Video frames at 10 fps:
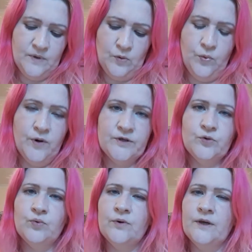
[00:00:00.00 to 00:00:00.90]
which
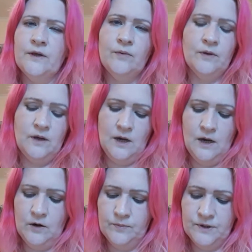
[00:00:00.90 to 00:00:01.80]
really
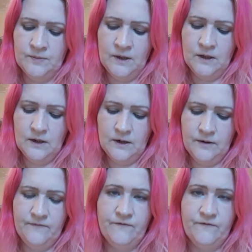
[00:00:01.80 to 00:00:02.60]
helps me. I